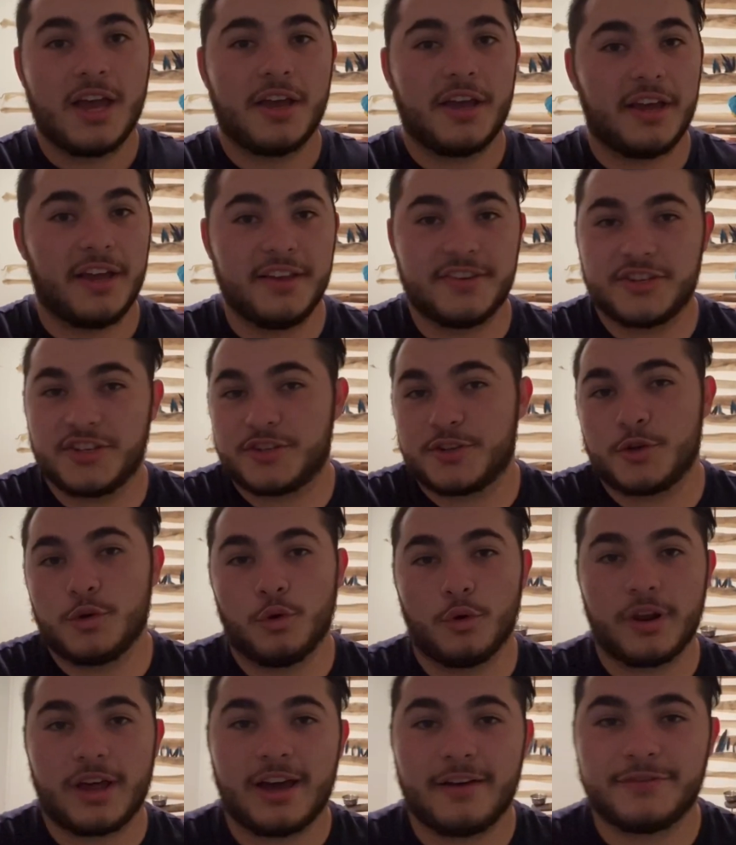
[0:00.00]
it's just
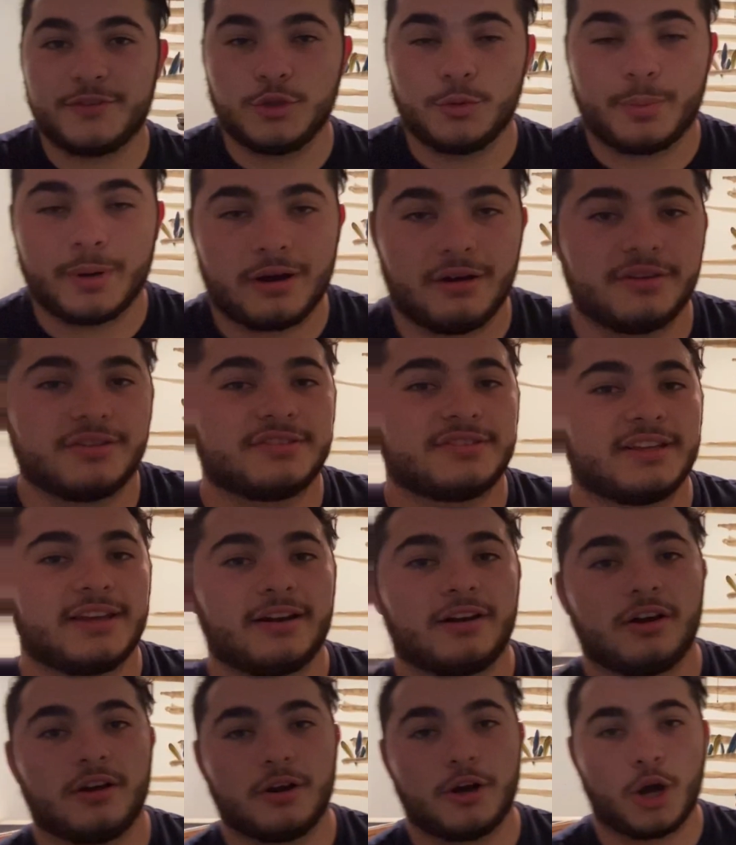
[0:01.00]
cool to have two parrots that
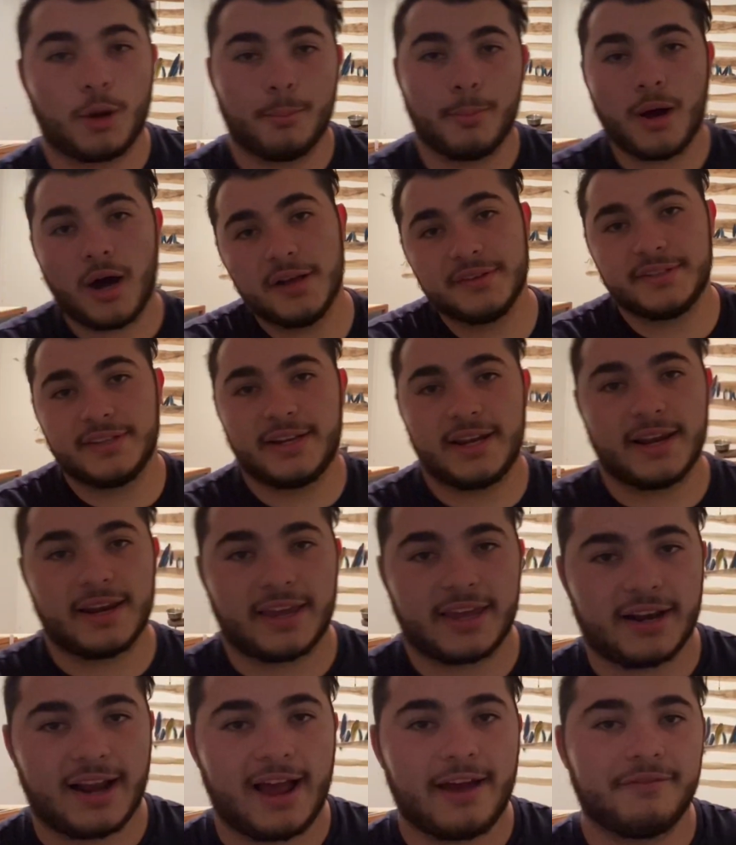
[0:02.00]
are, are bonded and
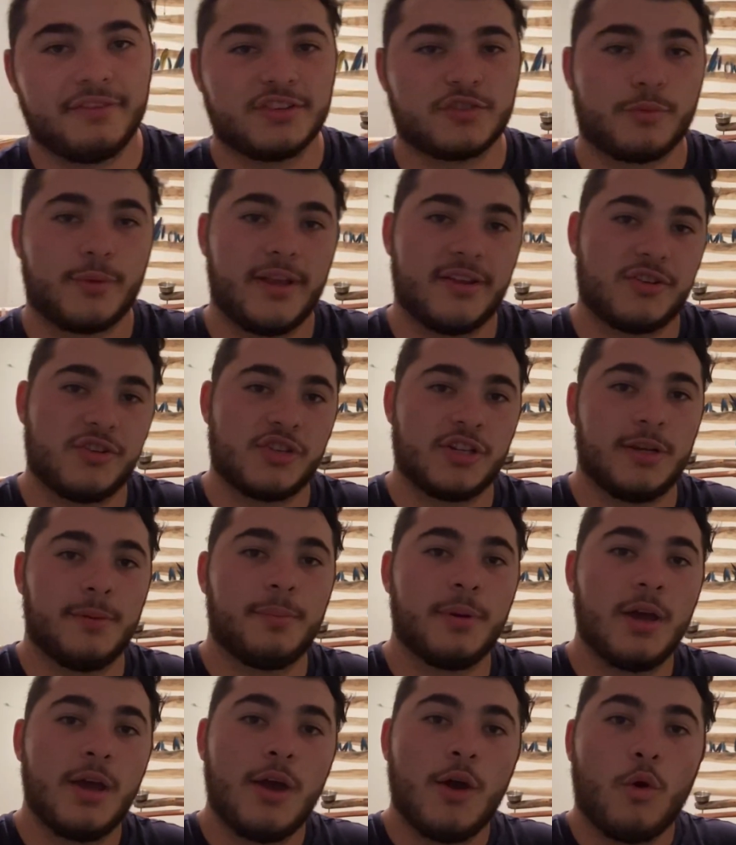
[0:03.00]
can have this
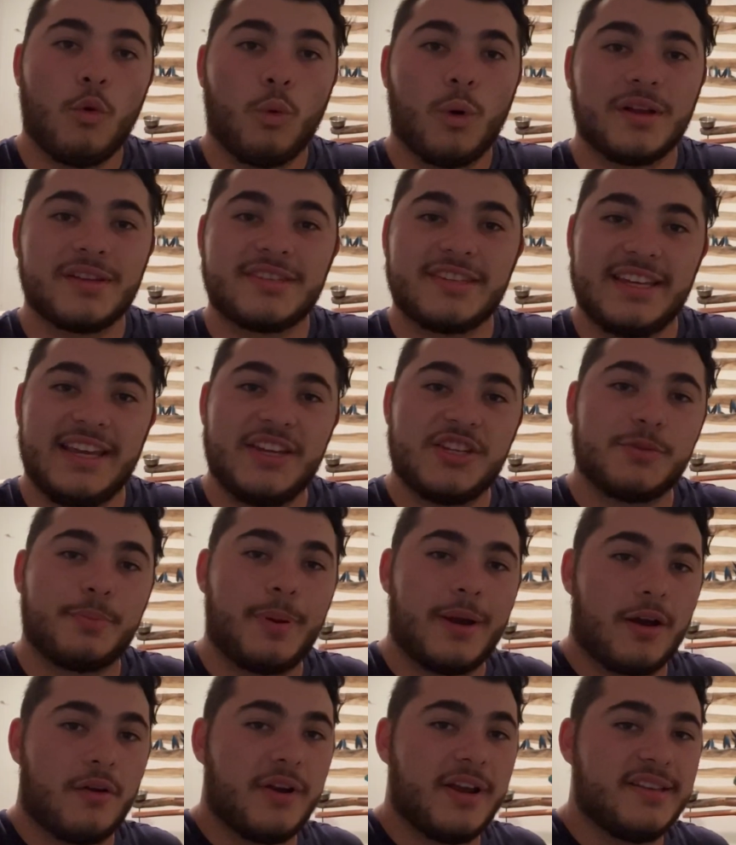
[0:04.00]
relationship. Once each
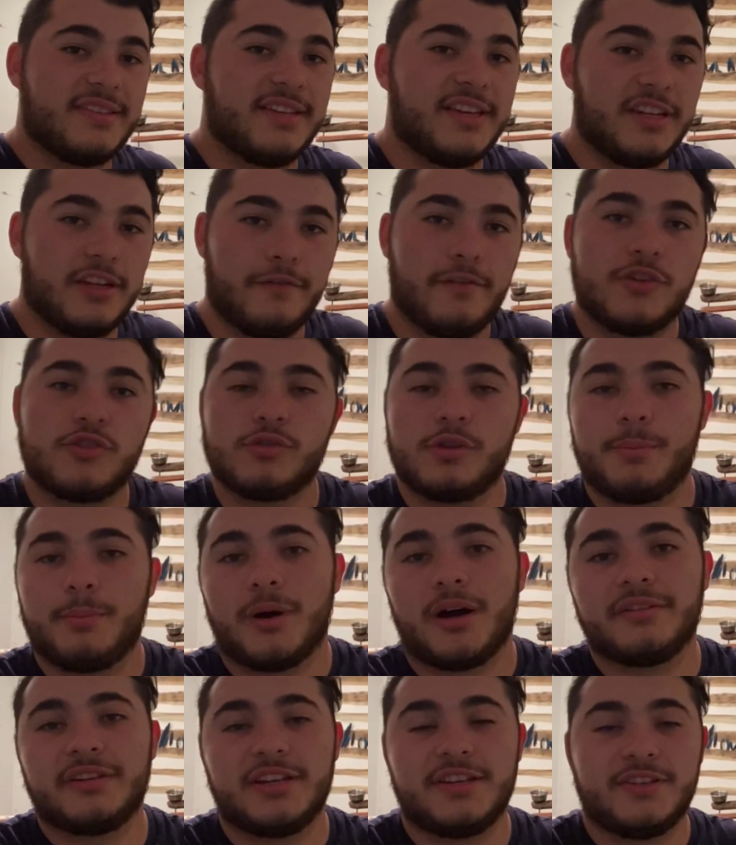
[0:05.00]
parrot is individually
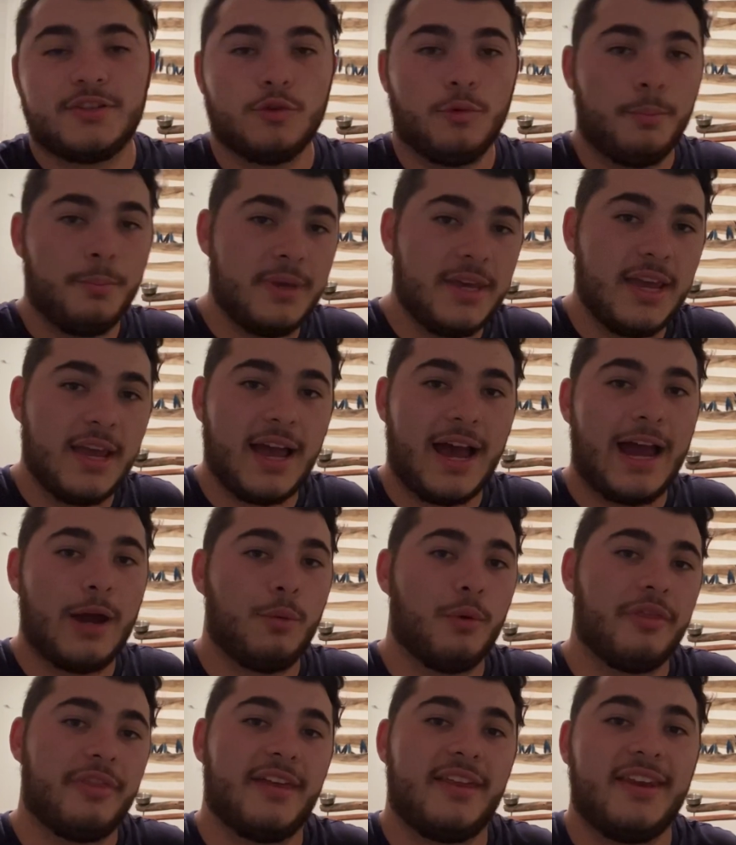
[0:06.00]
bonded to me, I
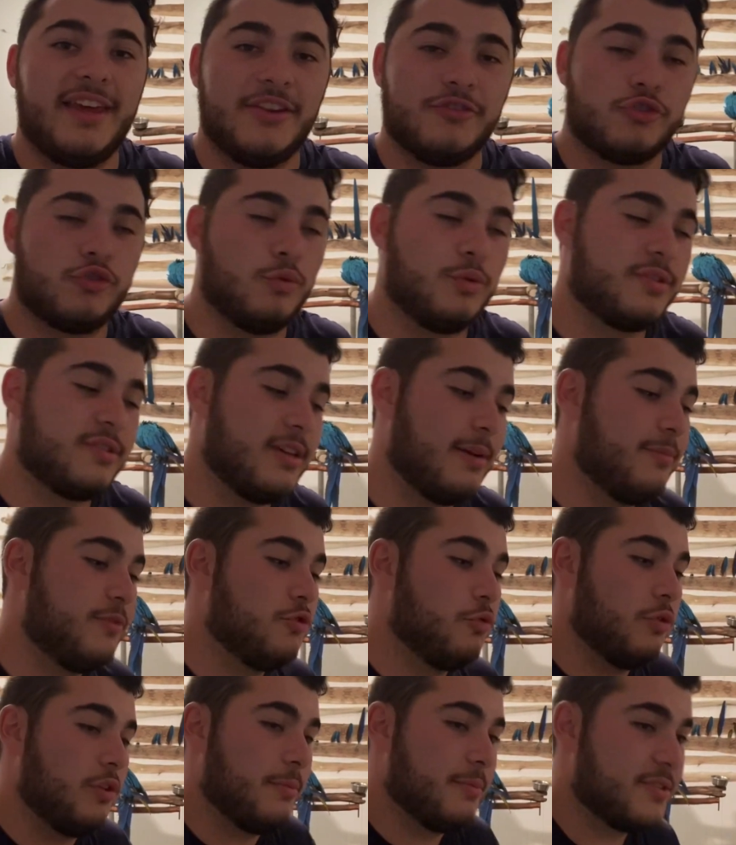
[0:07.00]
will then introduce them
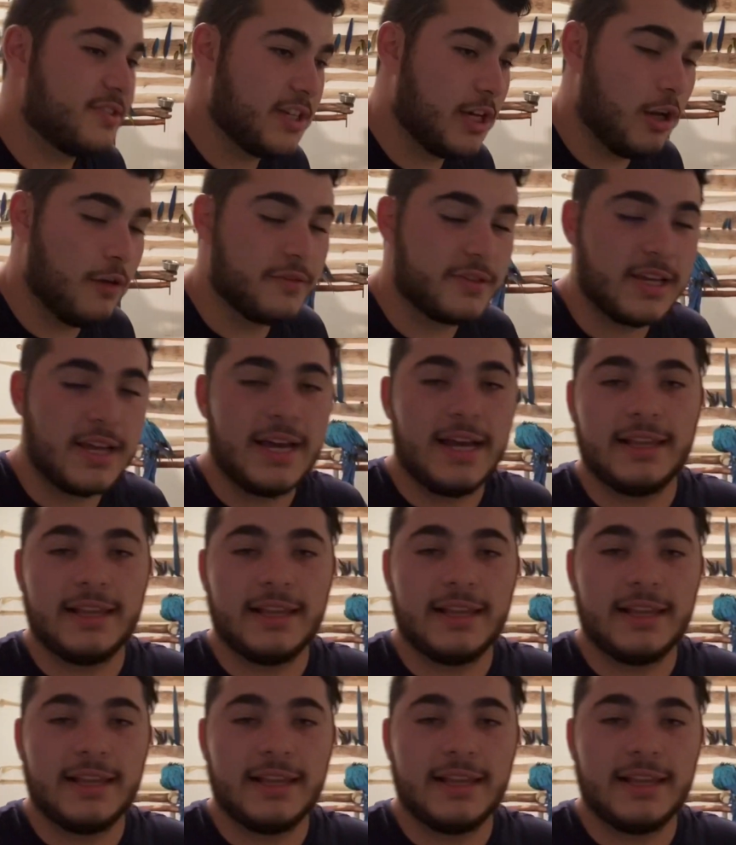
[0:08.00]
to themselves.